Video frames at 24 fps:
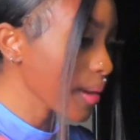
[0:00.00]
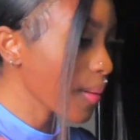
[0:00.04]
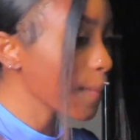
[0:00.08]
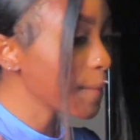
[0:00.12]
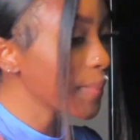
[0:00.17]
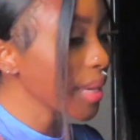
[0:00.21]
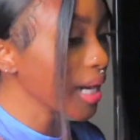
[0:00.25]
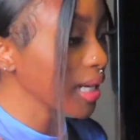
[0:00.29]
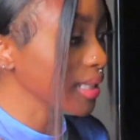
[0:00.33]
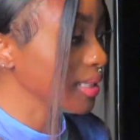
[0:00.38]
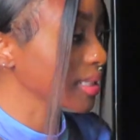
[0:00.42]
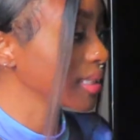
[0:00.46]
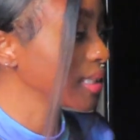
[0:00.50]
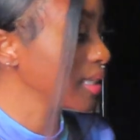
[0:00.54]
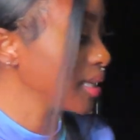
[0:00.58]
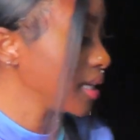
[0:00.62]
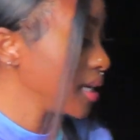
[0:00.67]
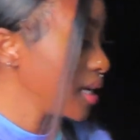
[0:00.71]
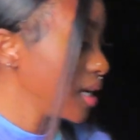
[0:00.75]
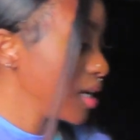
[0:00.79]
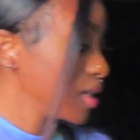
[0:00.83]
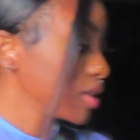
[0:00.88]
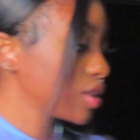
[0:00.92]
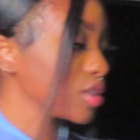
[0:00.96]
But
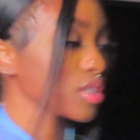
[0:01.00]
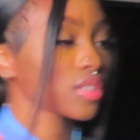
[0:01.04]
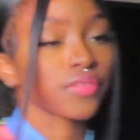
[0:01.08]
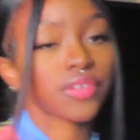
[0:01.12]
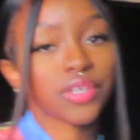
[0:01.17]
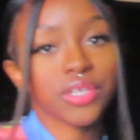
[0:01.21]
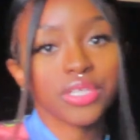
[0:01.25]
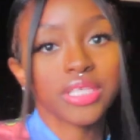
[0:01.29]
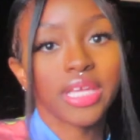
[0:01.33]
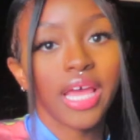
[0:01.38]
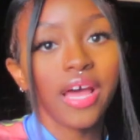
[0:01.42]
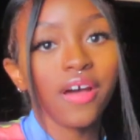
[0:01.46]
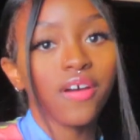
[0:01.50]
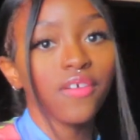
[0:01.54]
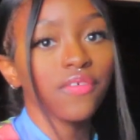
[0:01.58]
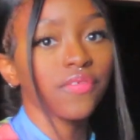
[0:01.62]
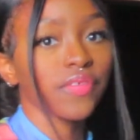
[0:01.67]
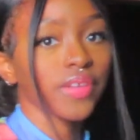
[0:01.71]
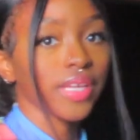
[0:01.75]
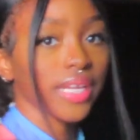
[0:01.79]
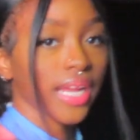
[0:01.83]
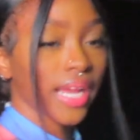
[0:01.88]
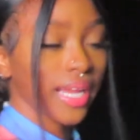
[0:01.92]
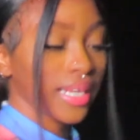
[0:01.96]
this first
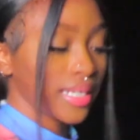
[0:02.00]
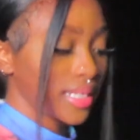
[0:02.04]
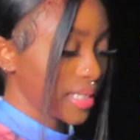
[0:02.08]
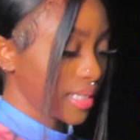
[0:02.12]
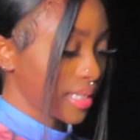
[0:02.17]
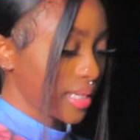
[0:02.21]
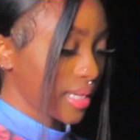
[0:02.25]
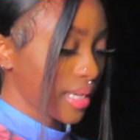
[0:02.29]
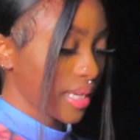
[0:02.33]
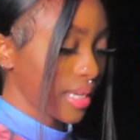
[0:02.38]
outfit I did